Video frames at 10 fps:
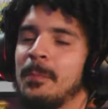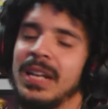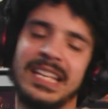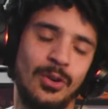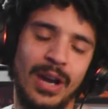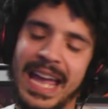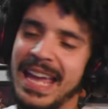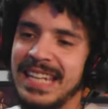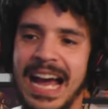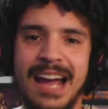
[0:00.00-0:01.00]
But let's go
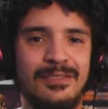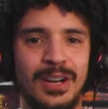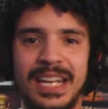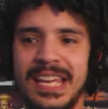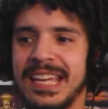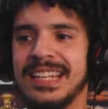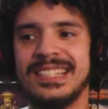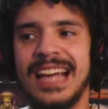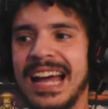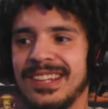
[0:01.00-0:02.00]
ahead, dive on in.
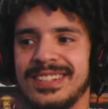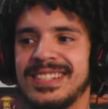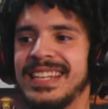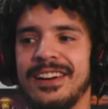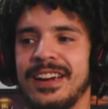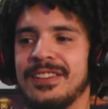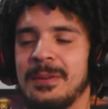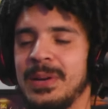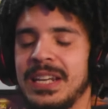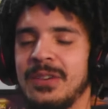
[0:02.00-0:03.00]
This guy looks scarier
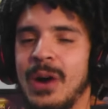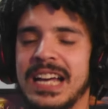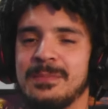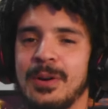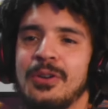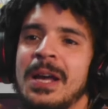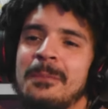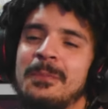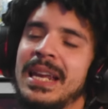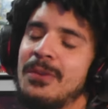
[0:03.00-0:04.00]
than Pennywise, bro.
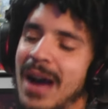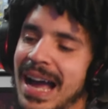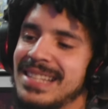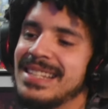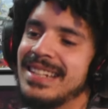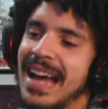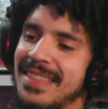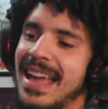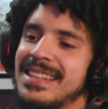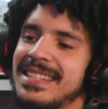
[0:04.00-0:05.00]
Pennywise is
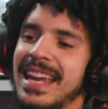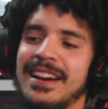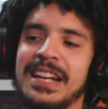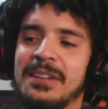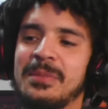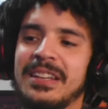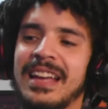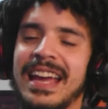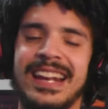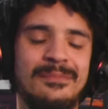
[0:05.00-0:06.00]
not that scary to
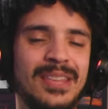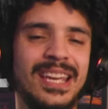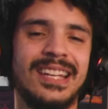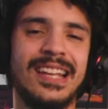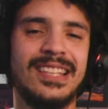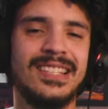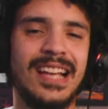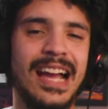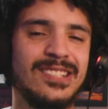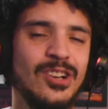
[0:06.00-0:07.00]
me, and I'm thinking that this
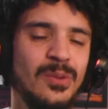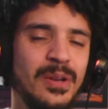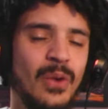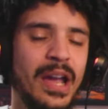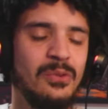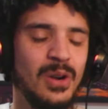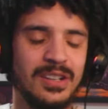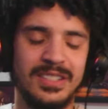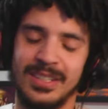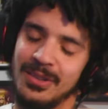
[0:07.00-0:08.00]
guy is gonna be way
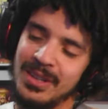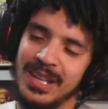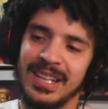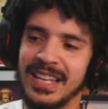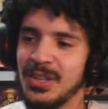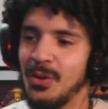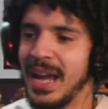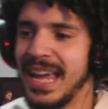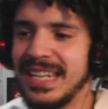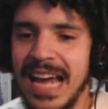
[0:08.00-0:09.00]
worse. So let's go
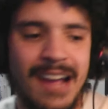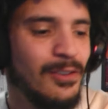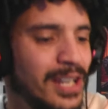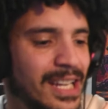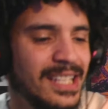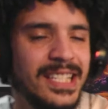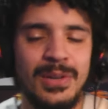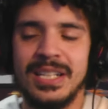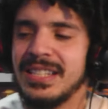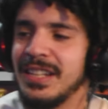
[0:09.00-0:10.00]
ahead, dive on in, see
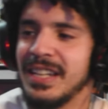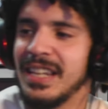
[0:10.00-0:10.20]
what it's looking